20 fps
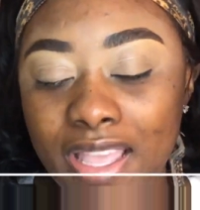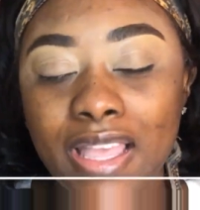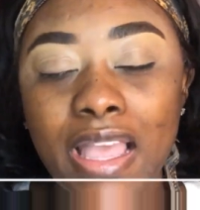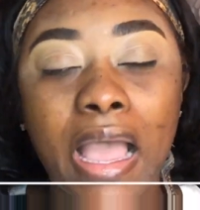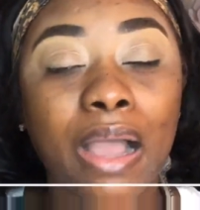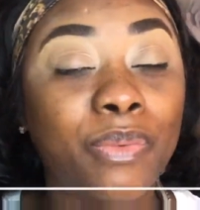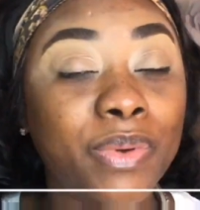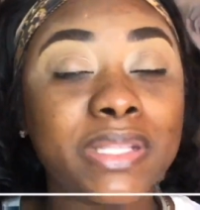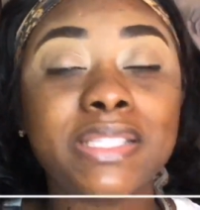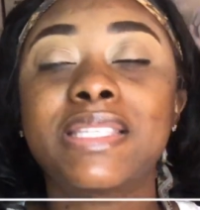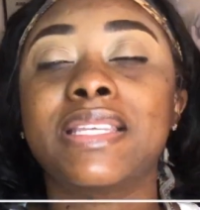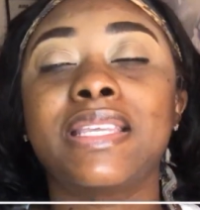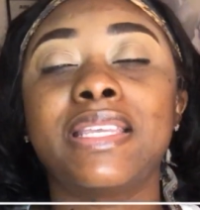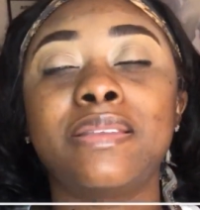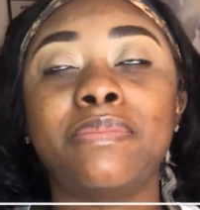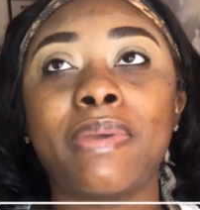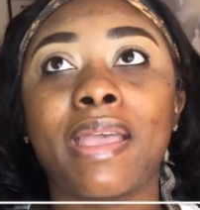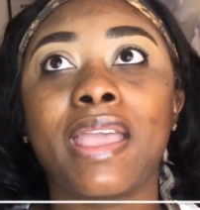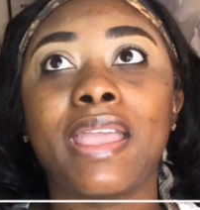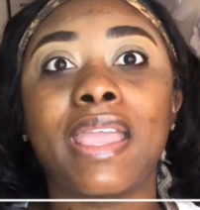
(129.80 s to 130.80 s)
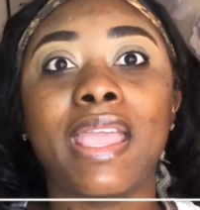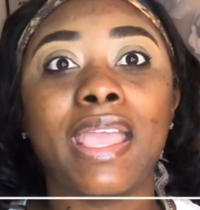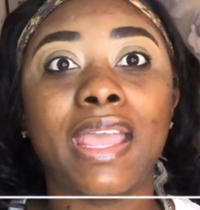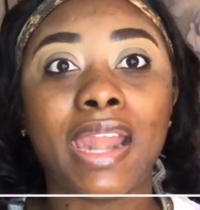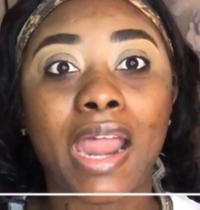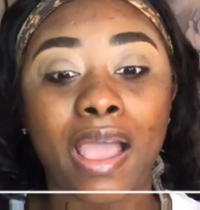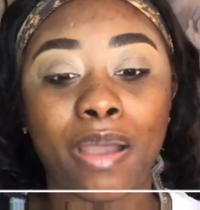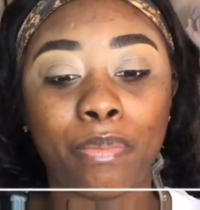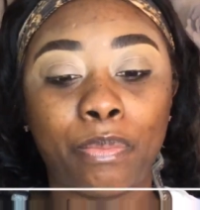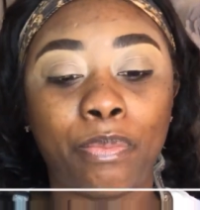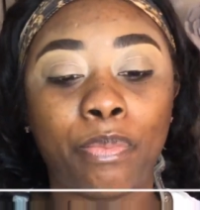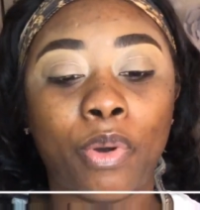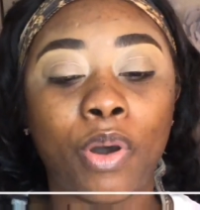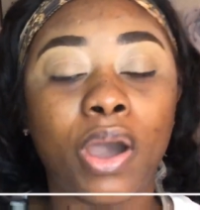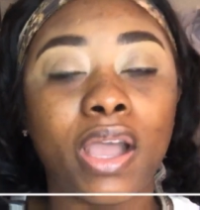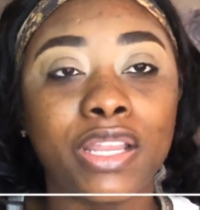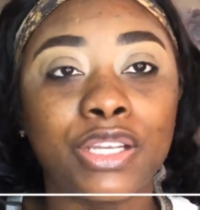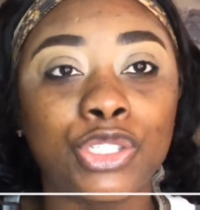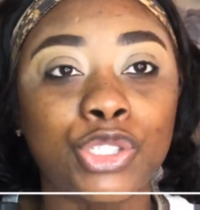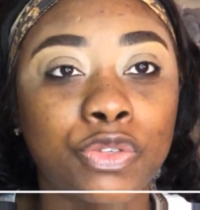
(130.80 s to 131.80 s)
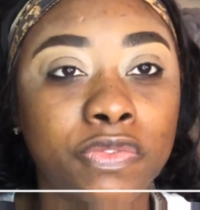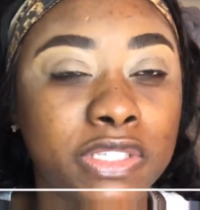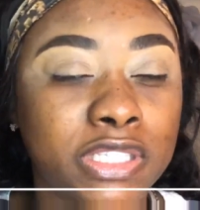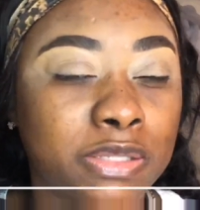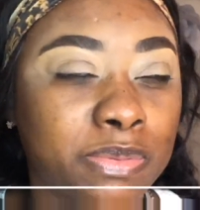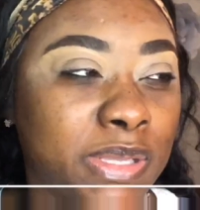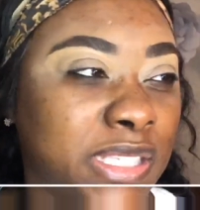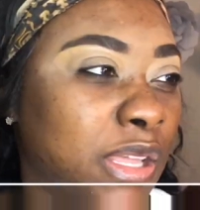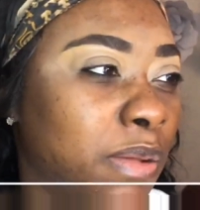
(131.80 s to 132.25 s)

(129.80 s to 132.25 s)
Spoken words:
I went to eBay and I bought Juvia's Place.